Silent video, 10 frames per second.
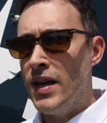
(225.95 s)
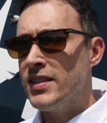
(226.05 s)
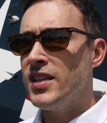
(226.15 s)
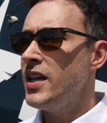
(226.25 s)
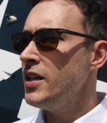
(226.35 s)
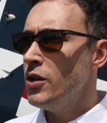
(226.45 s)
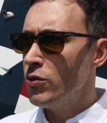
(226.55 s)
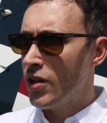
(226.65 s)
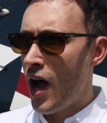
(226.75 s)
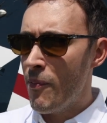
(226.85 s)
See, he knew
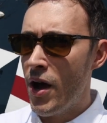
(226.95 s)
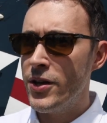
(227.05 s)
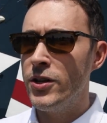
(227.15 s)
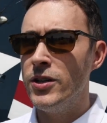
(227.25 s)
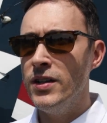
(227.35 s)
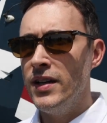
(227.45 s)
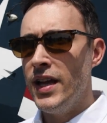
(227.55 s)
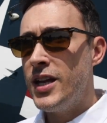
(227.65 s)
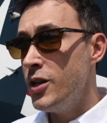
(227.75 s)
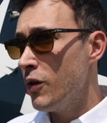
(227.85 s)
Tom Hudner.
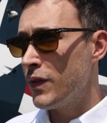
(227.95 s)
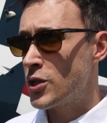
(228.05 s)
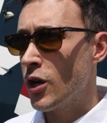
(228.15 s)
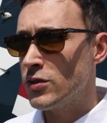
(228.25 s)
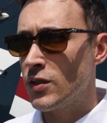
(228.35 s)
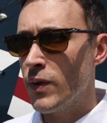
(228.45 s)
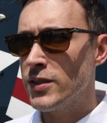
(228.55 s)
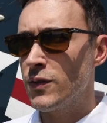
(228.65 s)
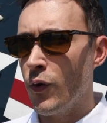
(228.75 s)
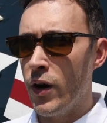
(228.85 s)
He knew of the Chosin
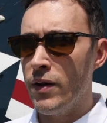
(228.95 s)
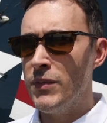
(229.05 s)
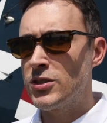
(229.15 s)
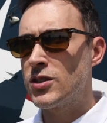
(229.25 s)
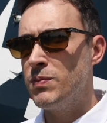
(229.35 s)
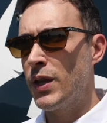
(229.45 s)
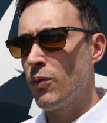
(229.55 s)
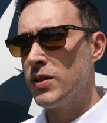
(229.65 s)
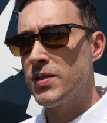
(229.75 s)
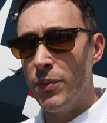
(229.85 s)
Reservoir. Mr. Smith
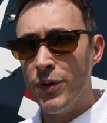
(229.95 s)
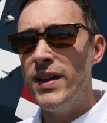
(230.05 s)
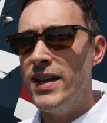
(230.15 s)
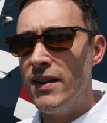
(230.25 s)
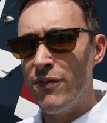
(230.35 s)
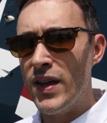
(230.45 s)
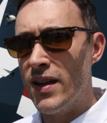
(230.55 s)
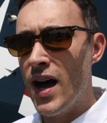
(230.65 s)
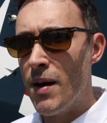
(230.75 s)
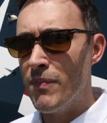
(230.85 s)
was a Marine in
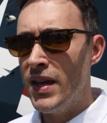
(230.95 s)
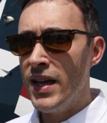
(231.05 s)
Vietnam.